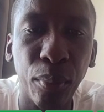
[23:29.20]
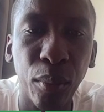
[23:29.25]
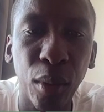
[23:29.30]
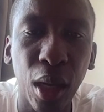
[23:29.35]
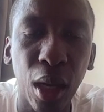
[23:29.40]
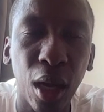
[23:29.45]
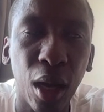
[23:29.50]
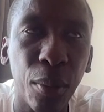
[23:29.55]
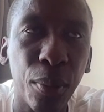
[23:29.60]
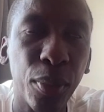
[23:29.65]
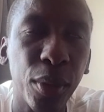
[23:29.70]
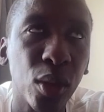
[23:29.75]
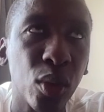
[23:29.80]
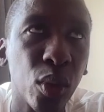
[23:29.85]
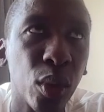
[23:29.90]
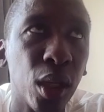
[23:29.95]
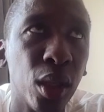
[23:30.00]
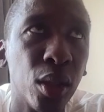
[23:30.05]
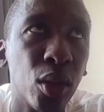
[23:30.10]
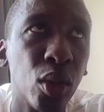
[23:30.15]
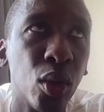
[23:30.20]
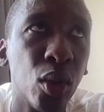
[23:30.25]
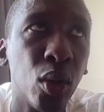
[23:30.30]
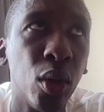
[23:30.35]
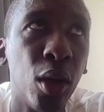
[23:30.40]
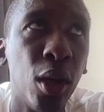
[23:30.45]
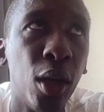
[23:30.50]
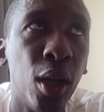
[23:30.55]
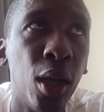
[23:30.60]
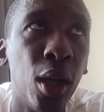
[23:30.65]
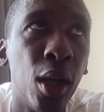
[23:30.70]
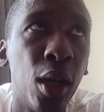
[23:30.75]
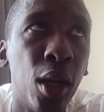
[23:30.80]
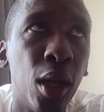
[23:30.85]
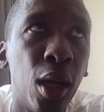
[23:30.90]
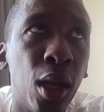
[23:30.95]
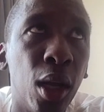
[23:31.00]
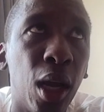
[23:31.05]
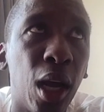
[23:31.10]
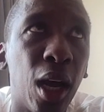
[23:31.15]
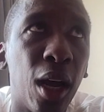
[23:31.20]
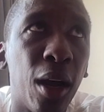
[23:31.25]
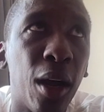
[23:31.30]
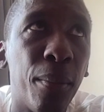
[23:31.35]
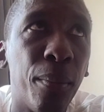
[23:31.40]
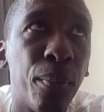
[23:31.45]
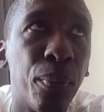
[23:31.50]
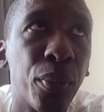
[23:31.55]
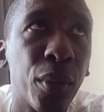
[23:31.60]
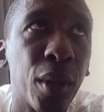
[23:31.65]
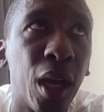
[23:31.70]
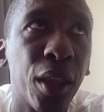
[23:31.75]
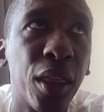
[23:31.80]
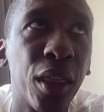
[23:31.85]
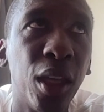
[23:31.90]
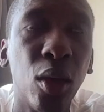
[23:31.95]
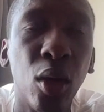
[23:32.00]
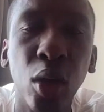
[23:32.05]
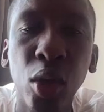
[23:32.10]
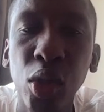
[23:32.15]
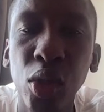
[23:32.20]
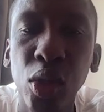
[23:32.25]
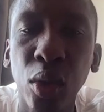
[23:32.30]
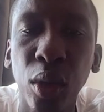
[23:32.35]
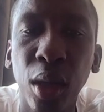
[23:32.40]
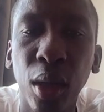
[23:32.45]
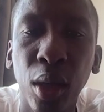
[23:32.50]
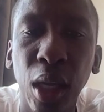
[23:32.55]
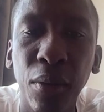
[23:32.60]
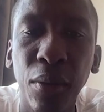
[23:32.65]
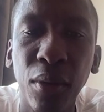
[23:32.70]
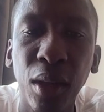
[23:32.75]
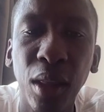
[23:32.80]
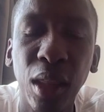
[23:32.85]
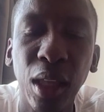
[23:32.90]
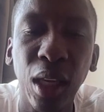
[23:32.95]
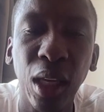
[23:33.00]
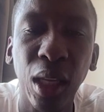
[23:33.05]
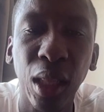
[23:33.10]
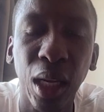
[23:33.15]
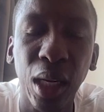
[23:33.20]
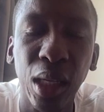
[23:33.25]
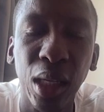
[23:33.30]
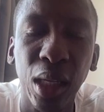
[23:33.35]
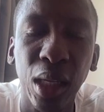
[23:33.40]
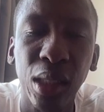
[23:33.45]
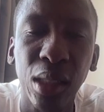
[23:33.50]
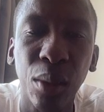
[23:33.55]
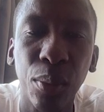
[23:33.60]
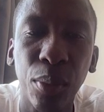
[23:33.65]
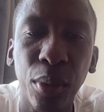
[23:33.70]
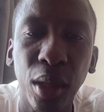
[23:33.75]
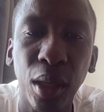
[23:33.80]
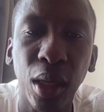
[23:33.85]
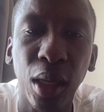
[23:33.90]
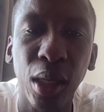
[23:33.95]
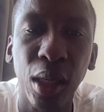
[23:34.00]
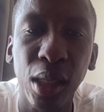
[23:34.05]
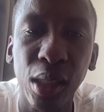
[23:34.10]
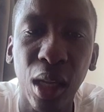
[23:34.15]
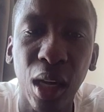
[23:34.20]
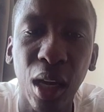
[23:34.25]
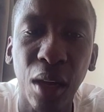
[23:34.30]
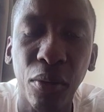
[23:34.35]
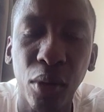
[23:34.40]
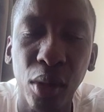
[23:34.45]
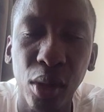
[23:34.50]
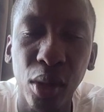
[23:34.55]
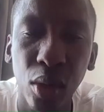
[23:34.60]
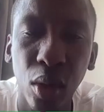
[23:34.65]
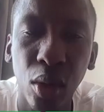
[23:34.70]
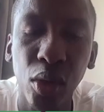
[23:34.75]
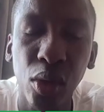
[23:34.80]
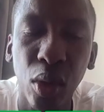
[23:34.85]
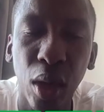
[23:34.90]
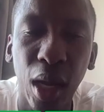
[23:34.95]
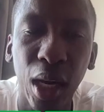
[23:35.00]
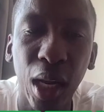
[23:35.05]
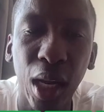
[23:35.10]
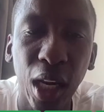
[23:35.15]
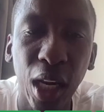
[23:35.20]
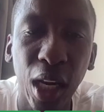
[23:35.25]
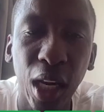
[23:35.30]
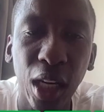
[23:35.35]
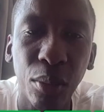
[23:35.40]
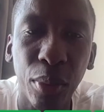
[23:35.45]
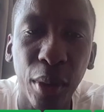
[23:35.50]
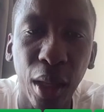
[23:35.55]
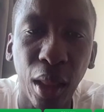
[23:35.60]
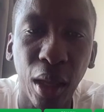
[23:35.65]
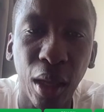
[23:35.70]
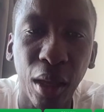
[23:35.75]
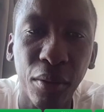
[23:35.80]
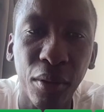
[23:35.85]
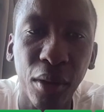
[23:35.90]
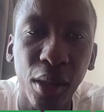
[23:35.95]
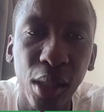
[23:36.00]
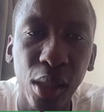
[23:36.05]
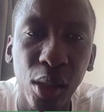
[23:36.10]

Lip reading: Cup as well. So I think also the everything that is happening in his life was also aligned by the heavens as